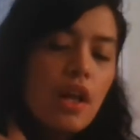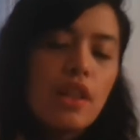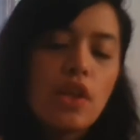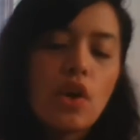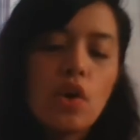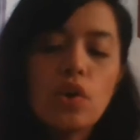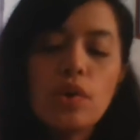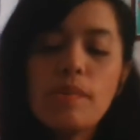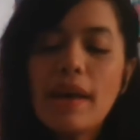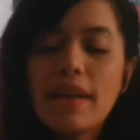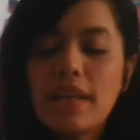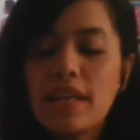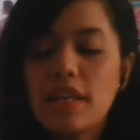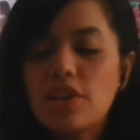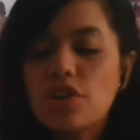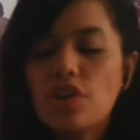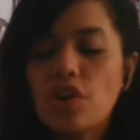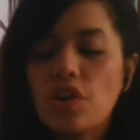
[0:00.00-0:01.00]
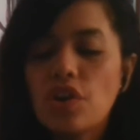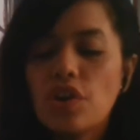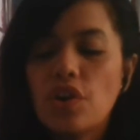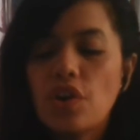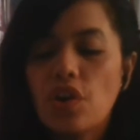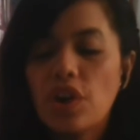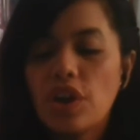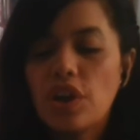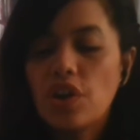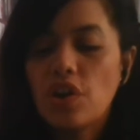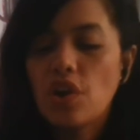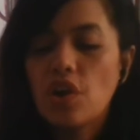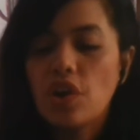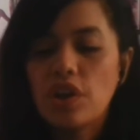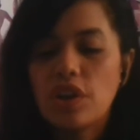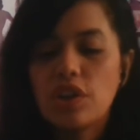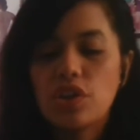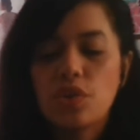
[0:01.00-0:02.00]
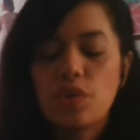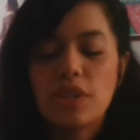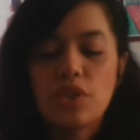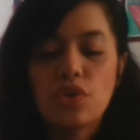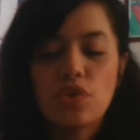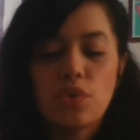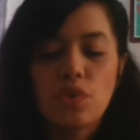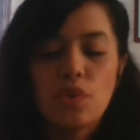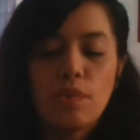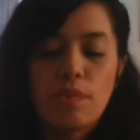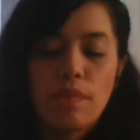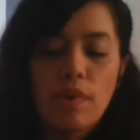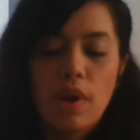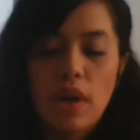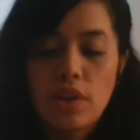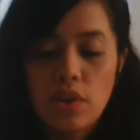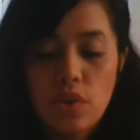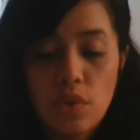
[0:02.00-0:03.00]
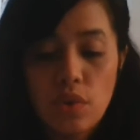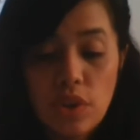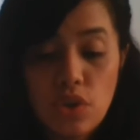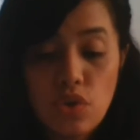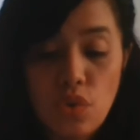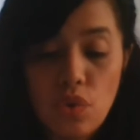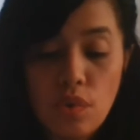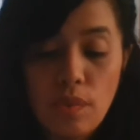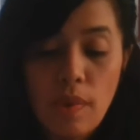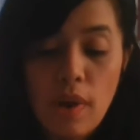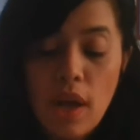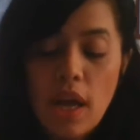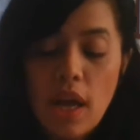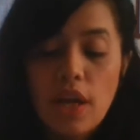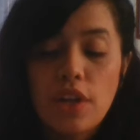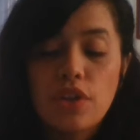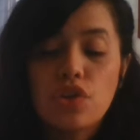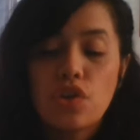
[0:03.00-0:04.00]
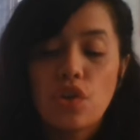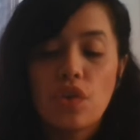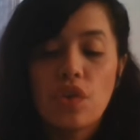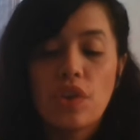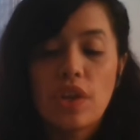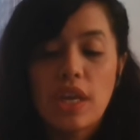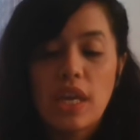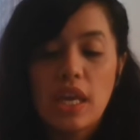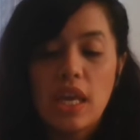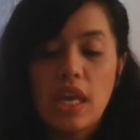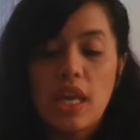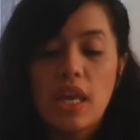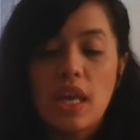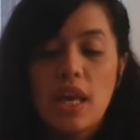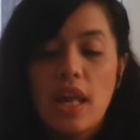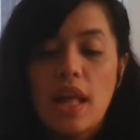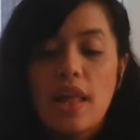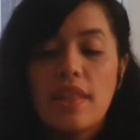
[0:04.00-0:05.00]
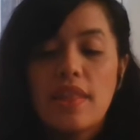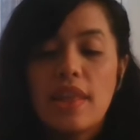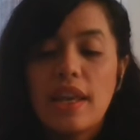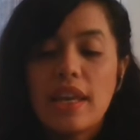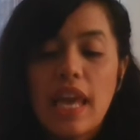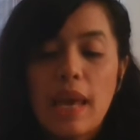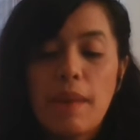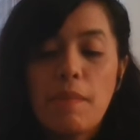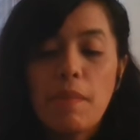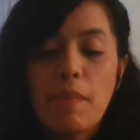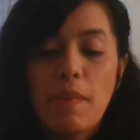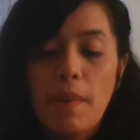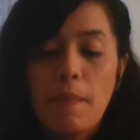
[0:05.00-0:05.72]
The old man kissed her and hurried her into his room and turned the key. Then came